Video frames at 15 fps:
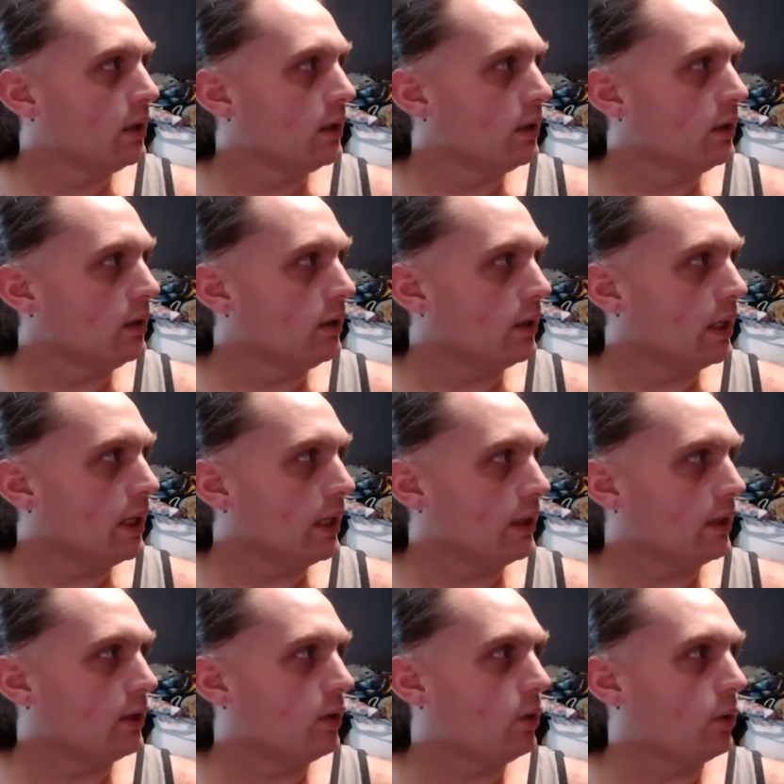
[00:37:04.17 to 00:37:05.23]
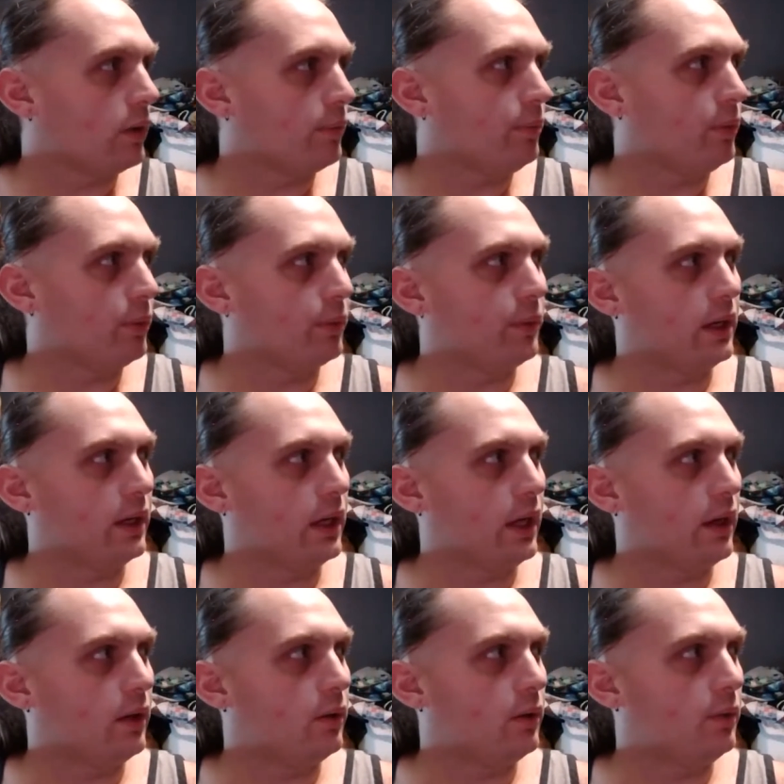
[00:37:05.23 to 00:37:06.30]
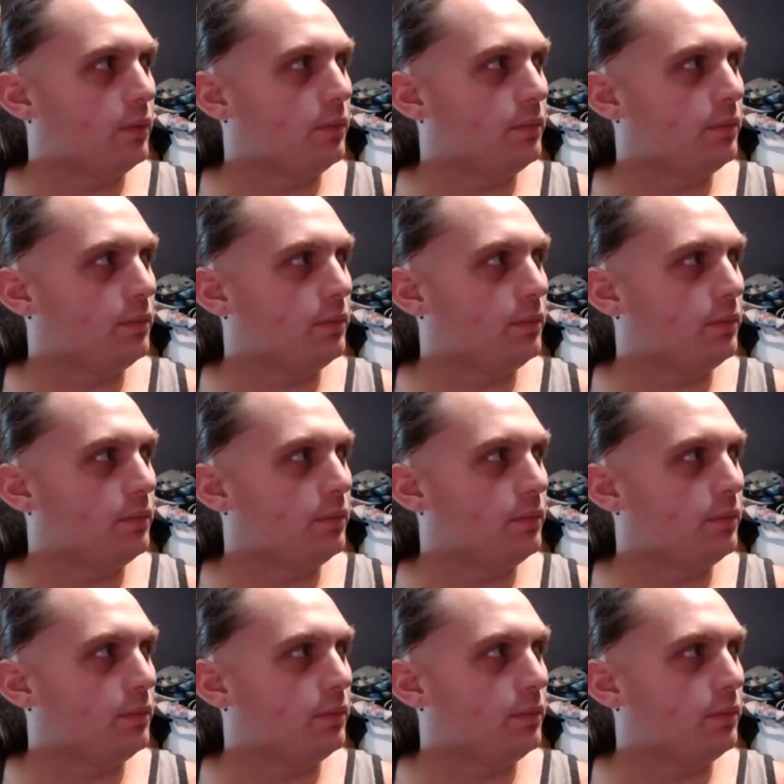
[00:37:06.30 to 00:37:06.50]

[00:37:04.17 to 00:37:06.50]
Looking at the cork board right now,